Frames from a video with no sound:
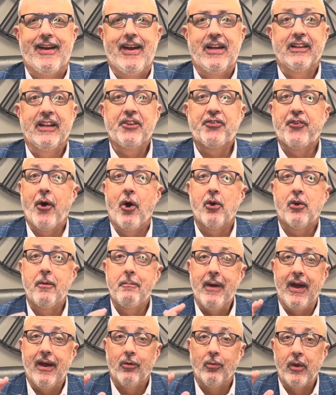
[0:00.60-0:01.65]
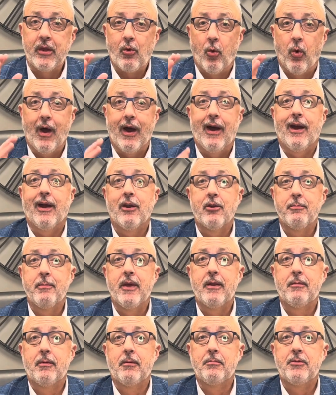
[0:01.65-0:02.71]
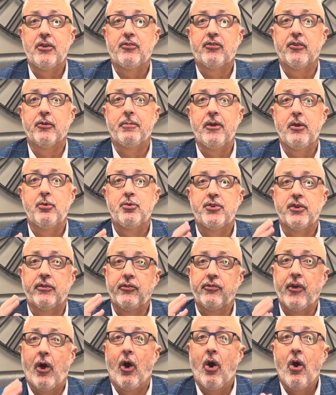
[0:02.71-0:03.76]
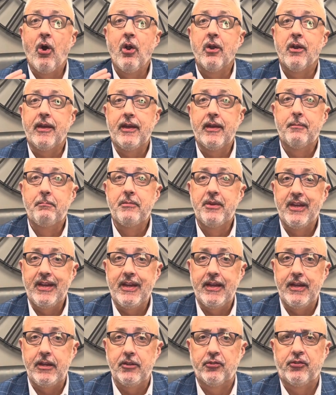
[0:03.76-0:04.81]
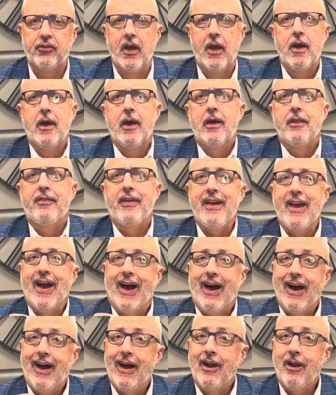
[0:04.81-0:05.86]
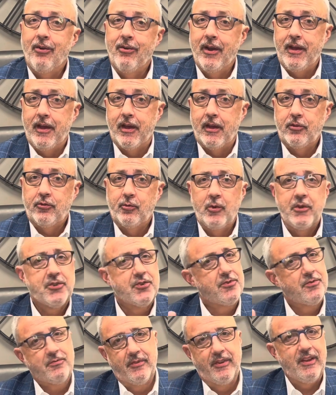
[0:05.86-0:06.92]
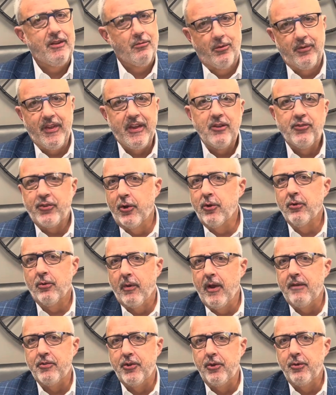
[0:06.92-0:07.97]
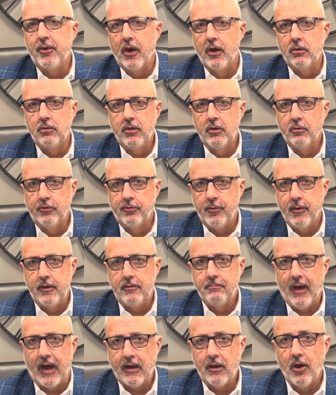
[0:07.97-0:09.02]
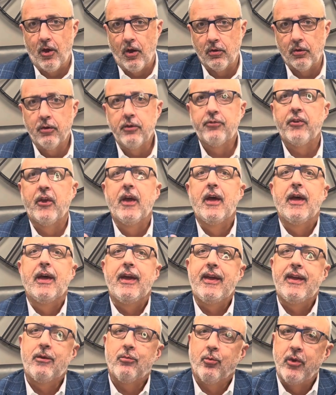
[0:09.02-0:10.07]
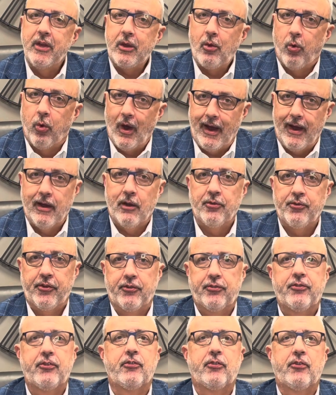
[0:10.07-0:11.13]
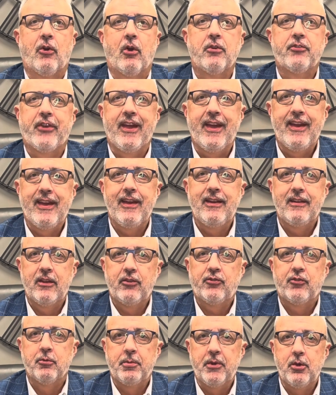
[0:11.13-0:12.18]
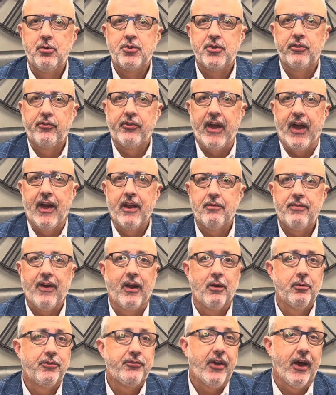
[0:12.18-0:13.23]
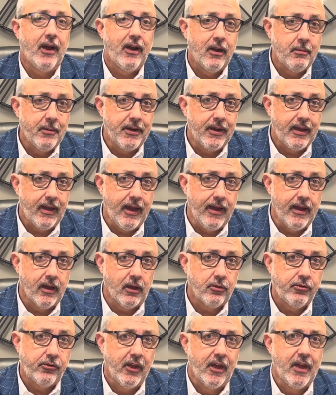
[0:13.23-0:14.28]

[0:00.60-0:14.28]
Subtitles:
Let's talk about required minimum distributions, RMDs. The IRS, which the Internal Revenue Code that was written by Congress, it requires us to start taking distributions out of our retirement accounts,